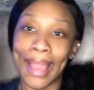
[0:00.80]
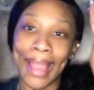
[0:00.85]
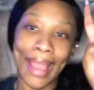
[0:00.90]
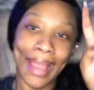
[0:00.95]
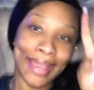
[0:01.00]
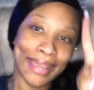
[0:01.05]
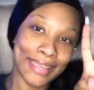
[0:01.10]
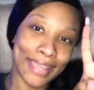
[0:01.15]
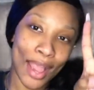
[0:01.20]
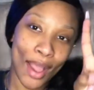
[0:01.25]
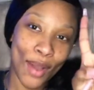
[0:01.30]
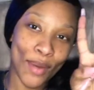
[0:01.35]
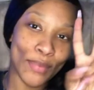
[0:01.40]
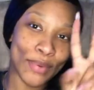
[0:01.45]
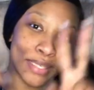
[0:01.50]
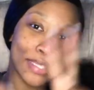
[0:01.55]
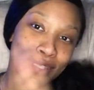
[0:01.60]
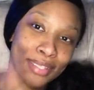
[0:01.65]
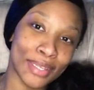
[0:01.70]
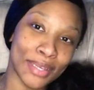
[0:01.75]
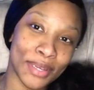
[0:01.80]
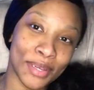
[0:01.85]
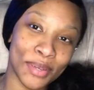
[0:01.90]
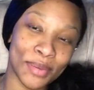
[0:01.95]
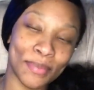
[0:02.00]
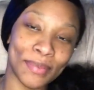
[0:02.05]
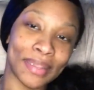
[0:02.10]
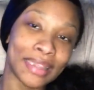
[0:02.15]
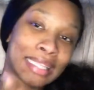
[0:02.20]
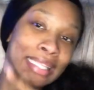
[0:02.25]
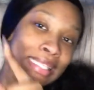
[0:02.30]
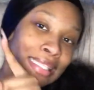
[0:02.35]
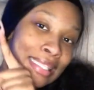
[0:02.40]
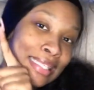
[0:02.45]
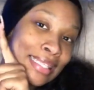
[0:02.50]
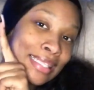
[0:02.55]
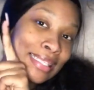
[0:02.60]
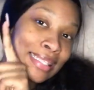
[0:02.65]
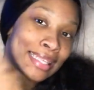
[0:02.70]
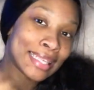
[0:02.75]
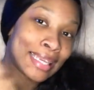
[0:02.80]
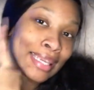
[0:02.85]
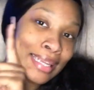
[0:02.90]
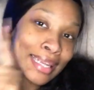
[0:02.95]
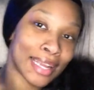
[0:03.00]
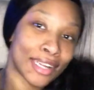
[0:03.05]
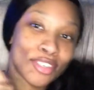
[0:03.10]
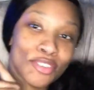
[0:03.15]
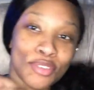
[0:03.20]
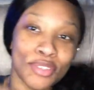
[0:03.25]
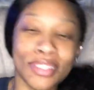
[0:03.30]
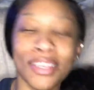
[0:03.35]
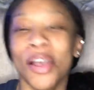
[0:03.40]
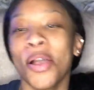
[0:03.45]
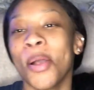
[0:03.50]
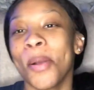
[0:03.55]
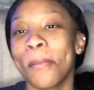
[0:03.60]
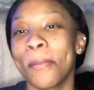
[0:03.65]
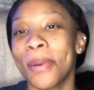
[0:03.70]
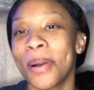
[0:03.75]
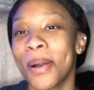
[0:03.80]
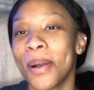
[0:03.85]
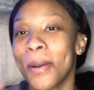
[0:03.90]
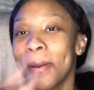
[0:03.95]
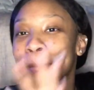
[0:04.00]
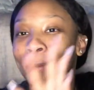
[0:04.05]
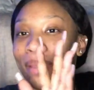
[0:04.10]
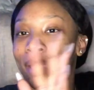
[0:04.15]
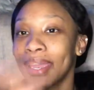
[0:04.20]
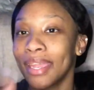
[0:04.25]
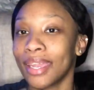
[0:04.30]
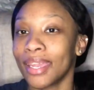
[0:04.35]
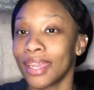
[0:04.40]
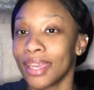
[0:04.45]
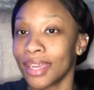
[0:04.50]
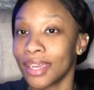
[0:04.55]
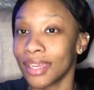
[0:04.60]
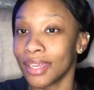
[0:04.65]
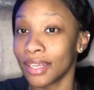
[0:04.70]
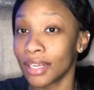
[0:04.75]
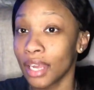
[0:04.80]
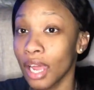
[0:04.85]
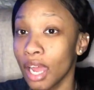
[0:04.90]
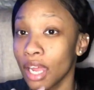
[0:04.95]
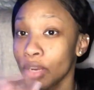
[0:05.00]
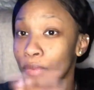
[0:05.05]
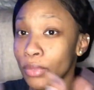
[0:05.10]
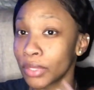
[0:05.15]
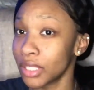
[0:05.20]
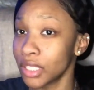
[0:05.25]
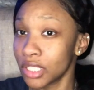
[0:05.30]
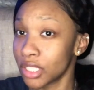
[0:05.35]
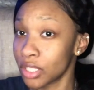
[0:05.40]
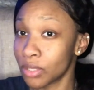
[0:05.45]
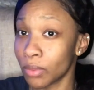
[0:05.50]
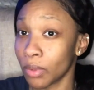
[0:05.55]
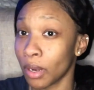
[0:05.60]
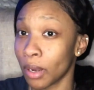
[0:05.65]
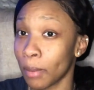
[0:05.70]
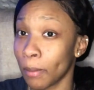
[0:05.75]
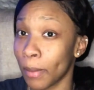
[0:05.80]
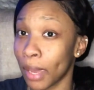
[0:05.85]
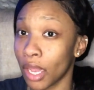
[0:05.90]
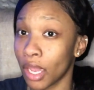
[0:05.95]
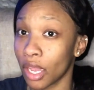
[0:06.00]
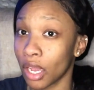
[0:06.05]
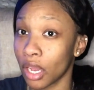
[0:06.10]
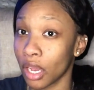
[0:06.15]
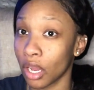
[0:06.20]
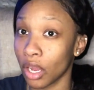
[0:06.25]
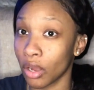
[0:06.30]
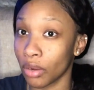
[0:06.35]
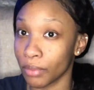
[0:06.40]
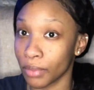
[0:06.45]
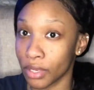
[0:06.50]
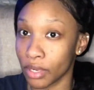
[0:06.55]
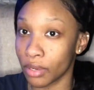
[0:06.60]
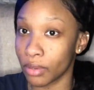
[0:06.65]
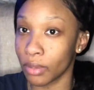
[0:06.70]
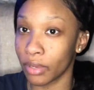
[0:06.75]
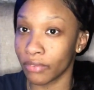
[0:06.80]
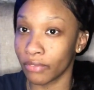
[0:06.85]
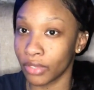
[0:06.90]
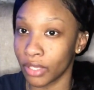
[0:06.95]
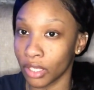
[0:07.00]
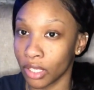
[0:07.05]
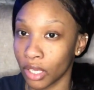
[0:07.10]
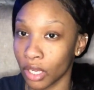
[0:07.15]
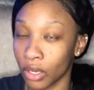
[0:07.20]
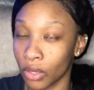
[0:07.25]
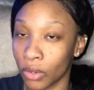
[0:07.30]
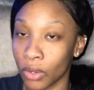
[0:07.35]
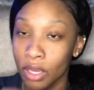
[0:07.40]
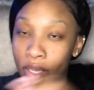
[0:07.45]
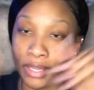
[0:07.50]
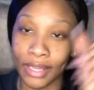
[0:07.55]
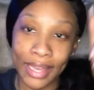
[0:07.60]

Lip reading: Hey y'all, what's up? This is the natural time bomb, and I really just want to make a real quick video.